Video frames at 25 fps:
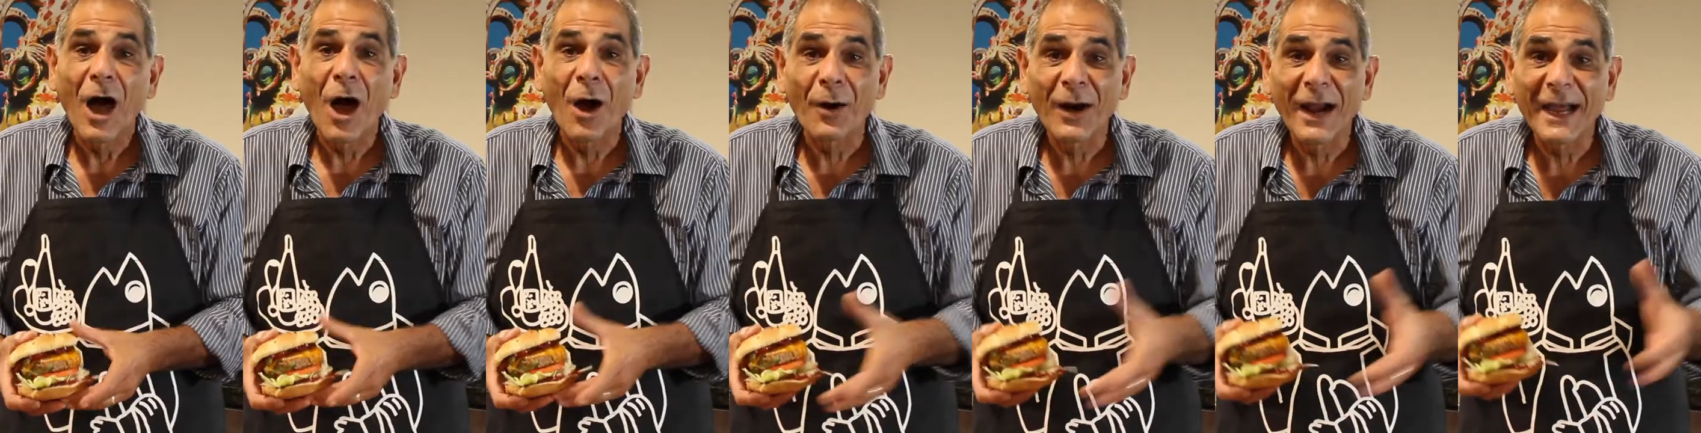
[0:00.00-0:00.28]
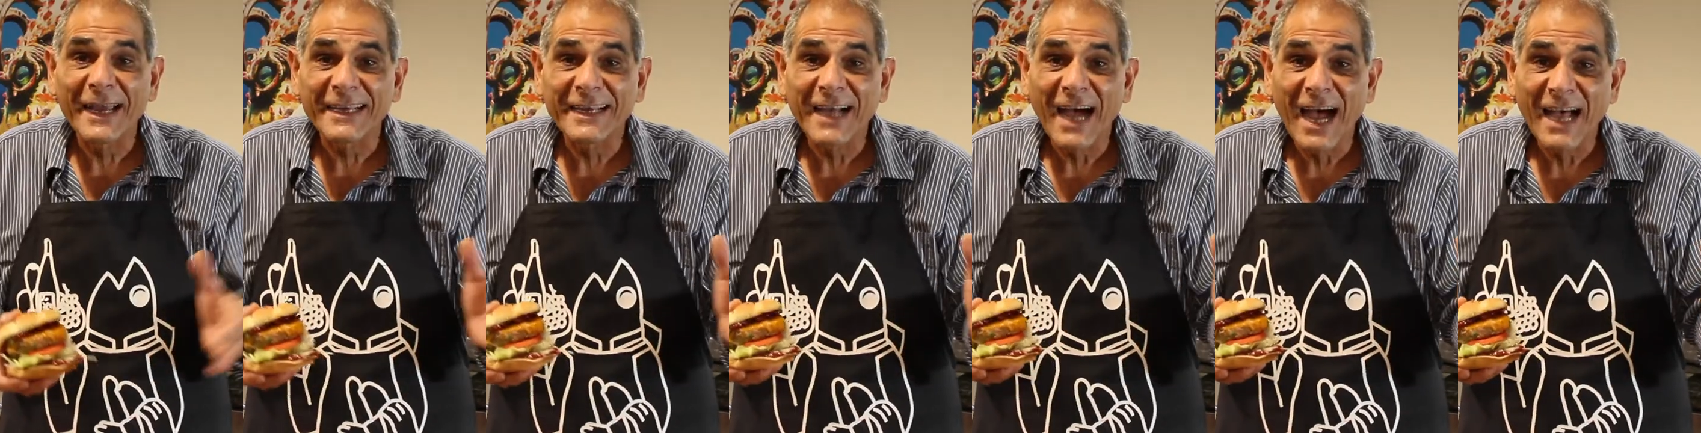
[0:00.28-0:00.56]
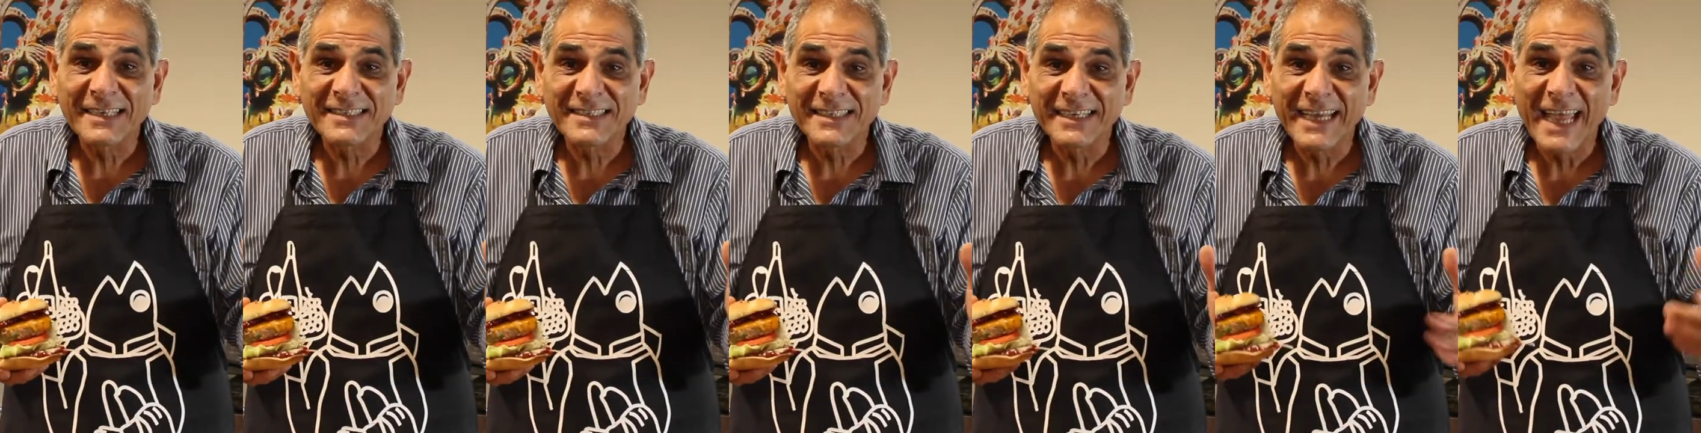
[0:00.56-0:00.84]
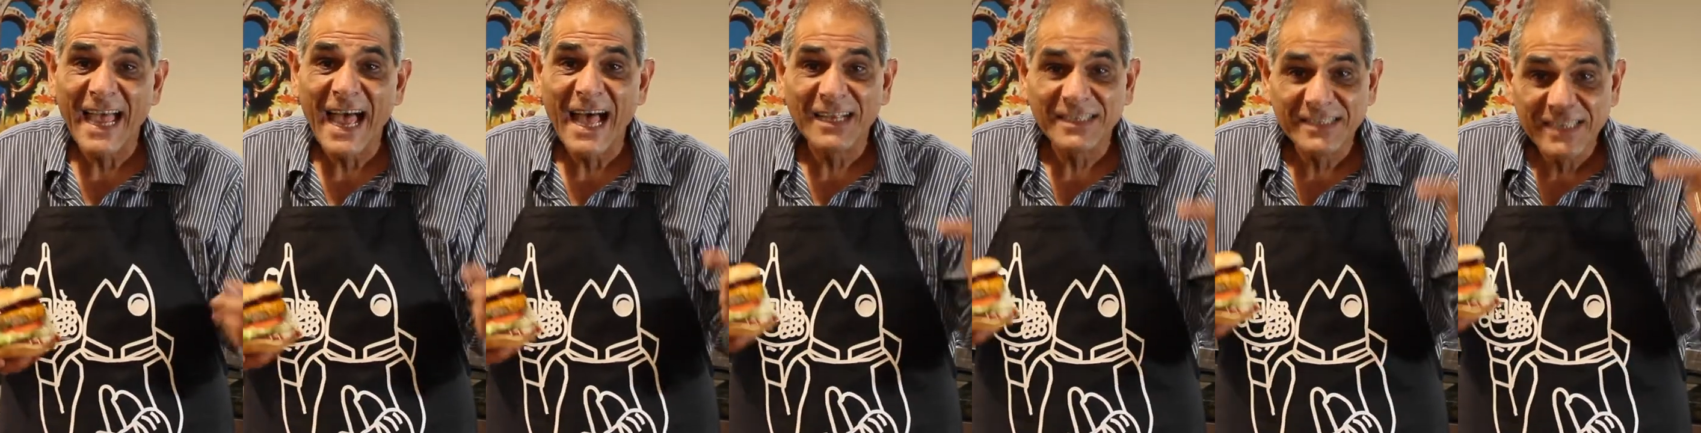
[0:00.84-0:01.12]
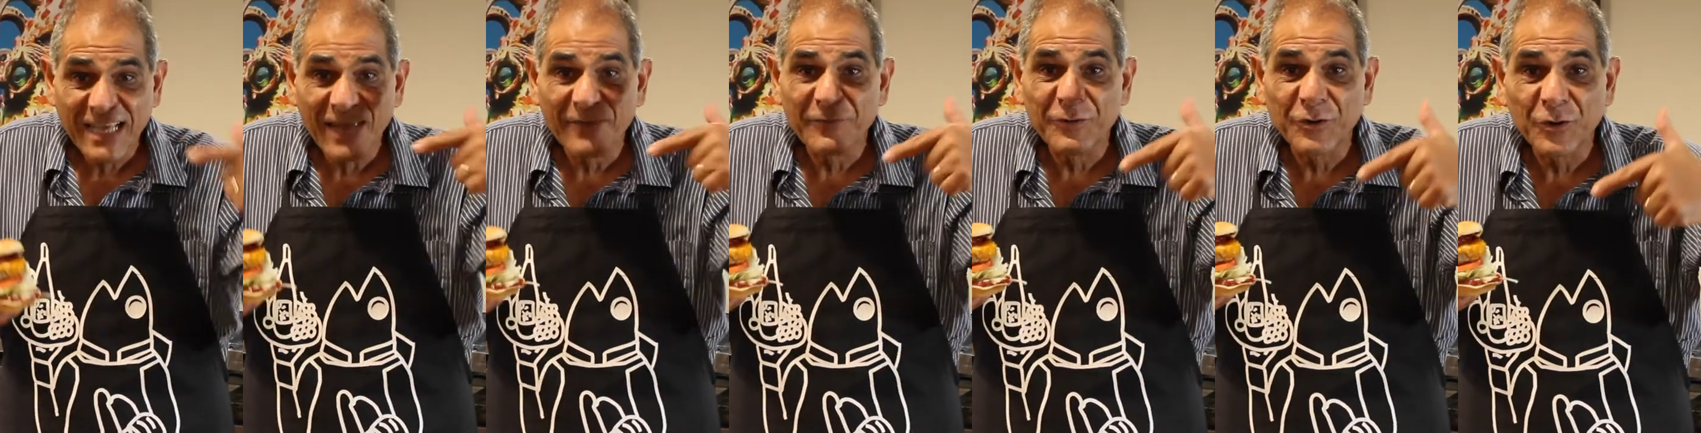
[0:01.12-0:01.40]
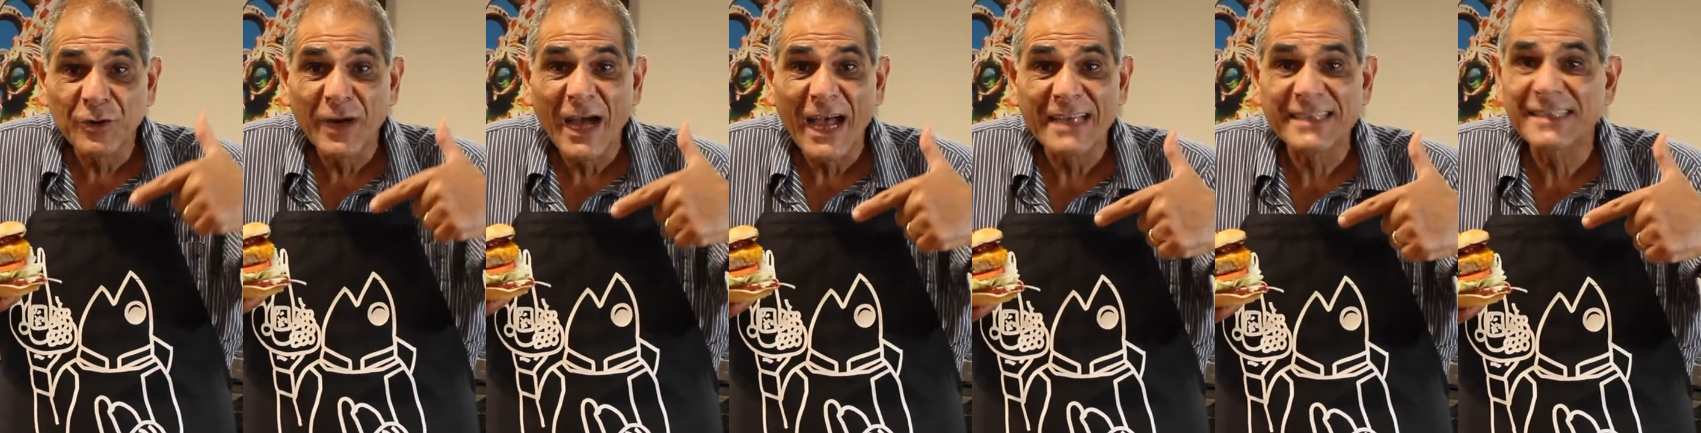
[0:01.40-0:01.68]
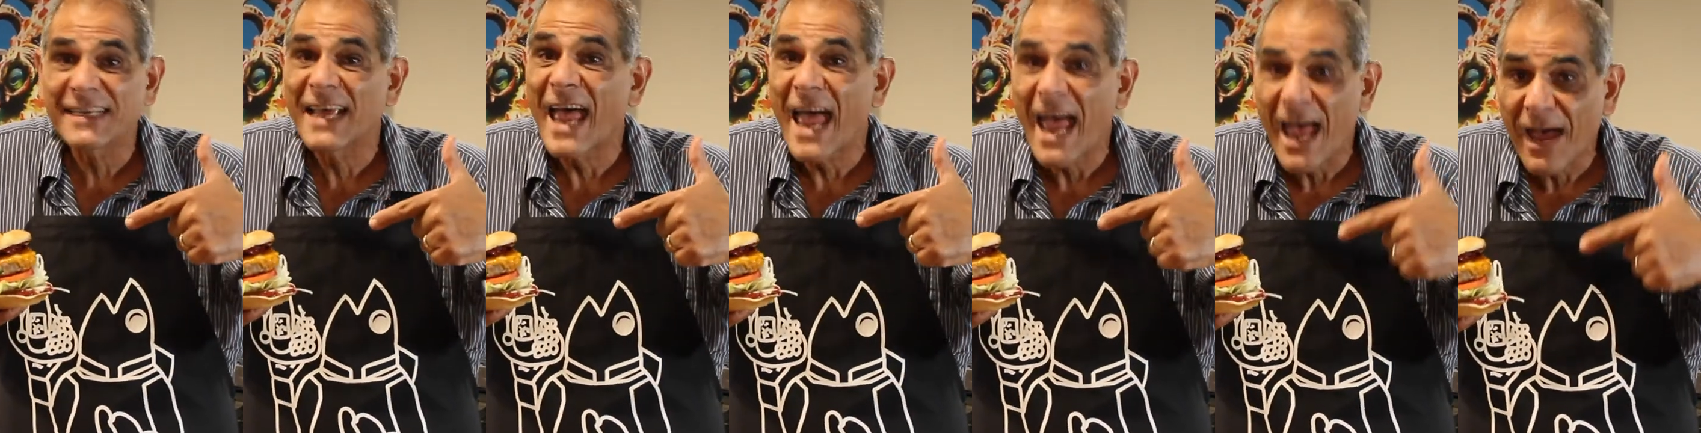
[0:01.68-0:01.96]
All right, guys and gals, have you
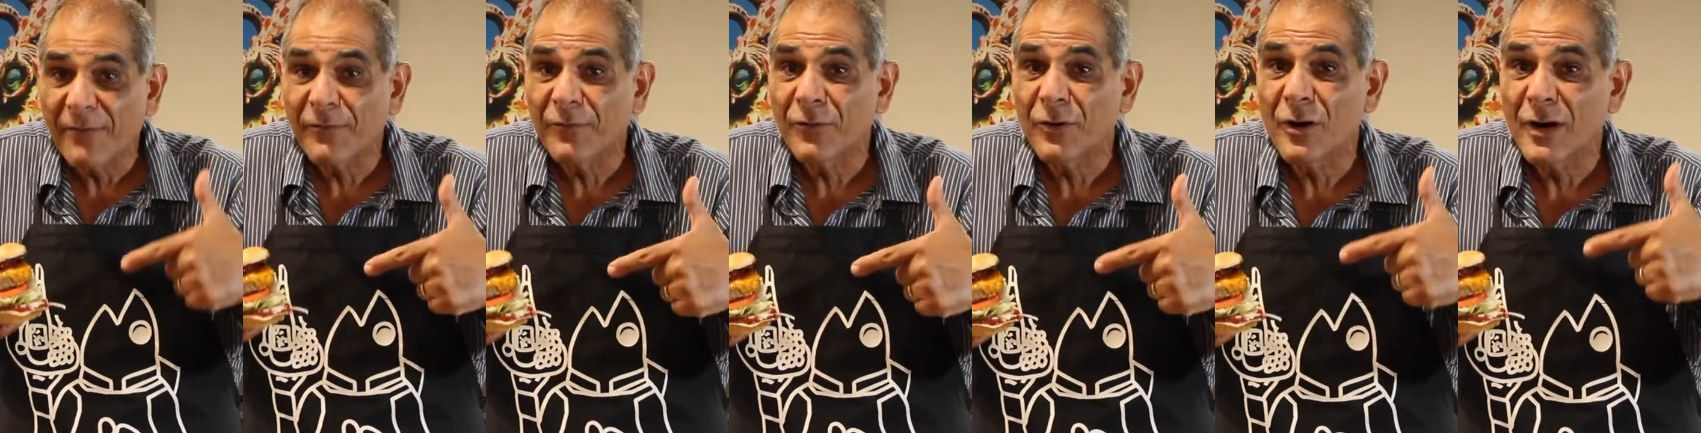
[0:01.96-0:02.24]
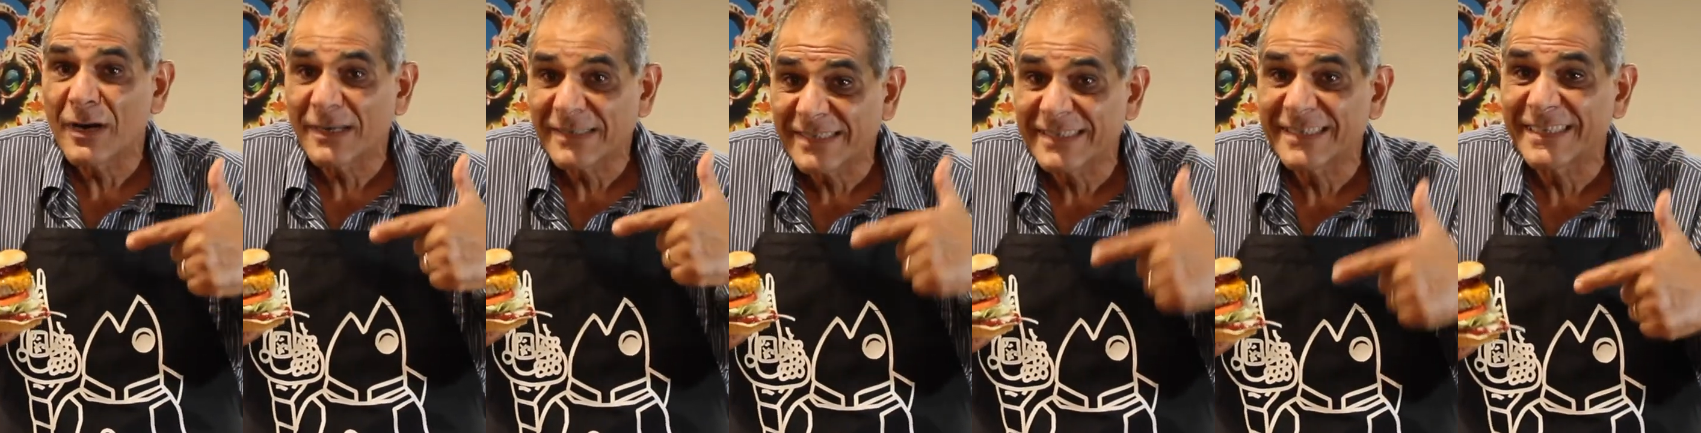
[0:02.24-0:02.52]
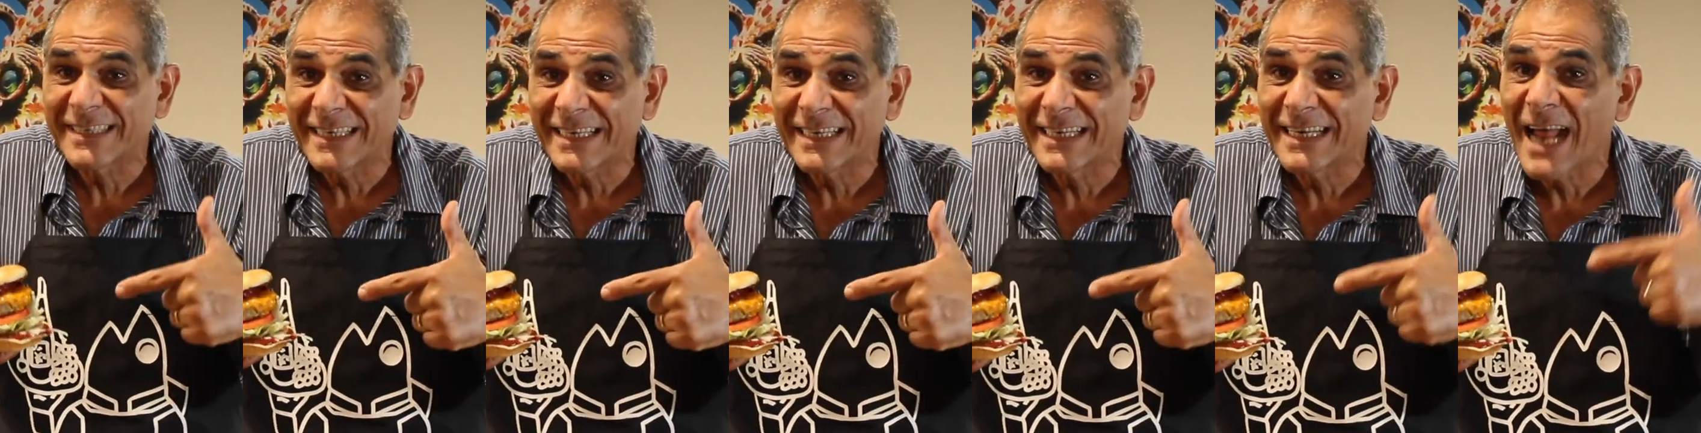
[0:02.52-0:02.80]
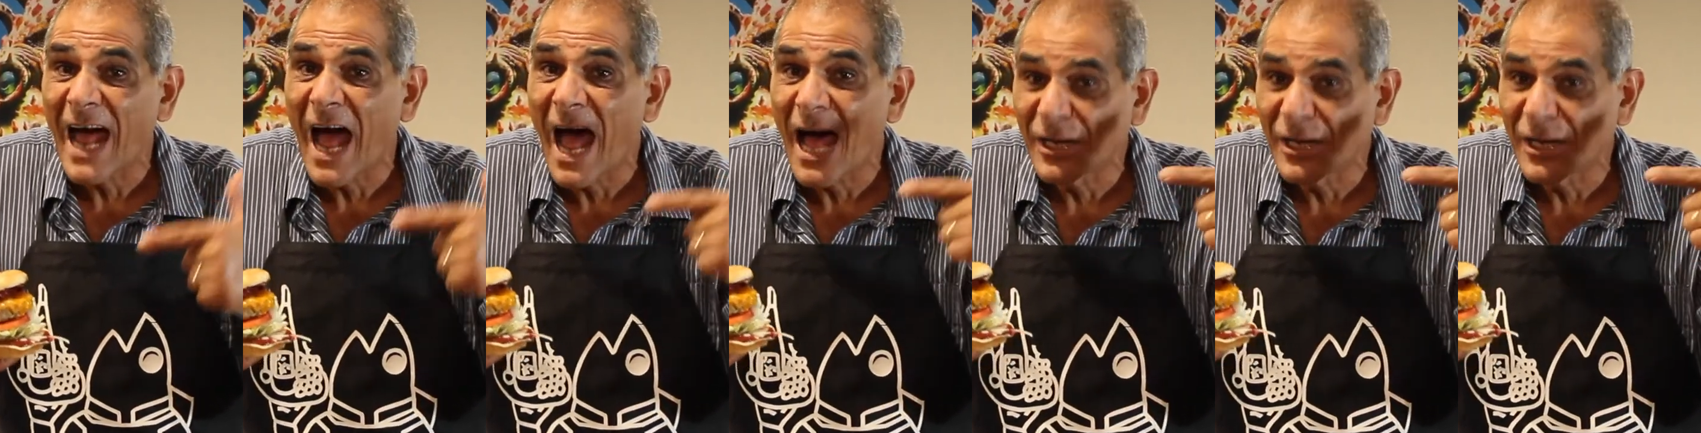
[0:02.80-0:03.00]
guys ever seen